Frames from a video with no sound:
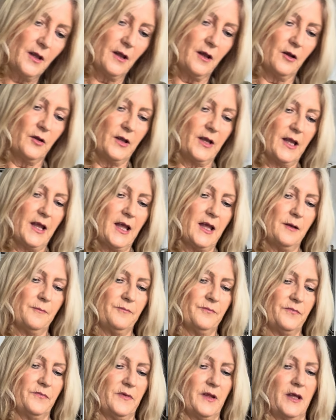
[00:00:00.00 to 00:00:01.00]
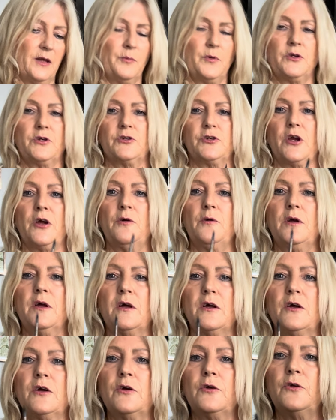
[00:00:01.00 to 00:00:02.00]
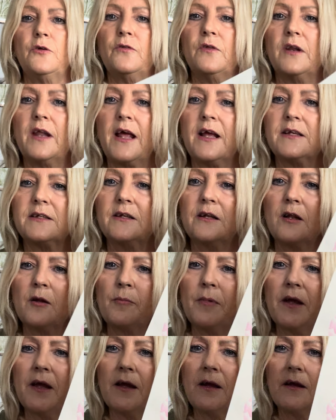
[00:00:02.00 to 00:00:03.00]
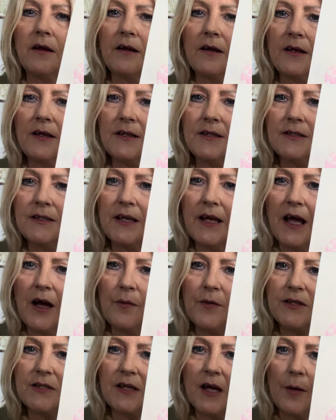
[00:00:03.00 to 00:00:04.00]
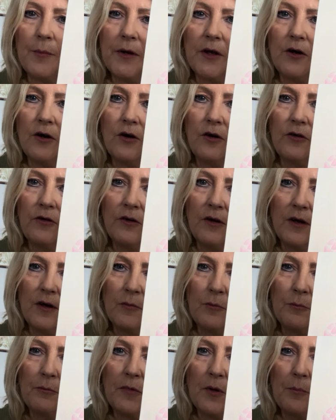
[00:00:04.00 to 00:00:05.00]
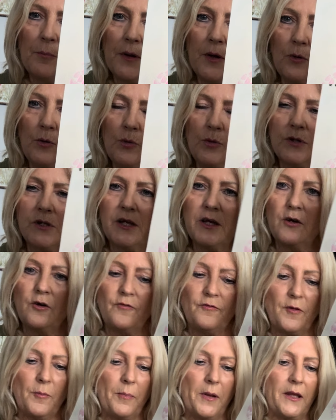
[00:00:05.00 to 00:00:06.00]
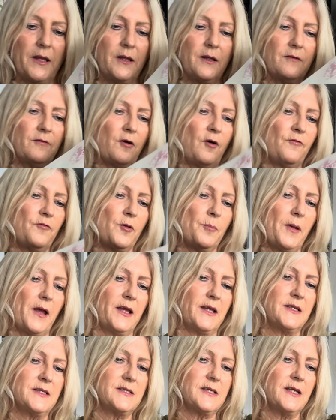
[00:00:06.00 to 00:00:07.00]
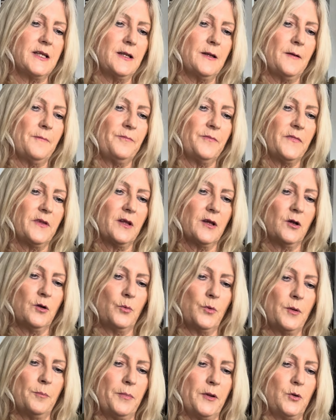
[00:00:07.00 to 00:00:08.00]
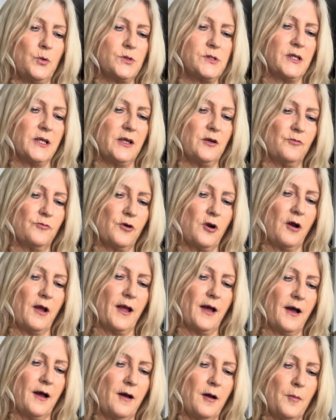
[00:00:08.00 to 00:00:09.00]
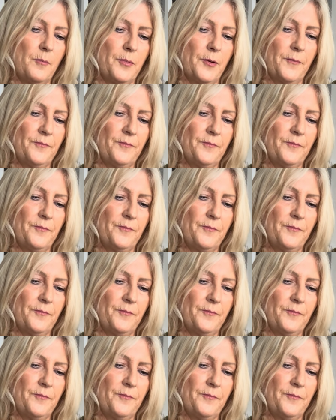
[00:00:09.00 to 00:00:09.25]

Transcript: Okay, there we show you the next little bit. See how it's coming on, the building of the painting. We're building it right up.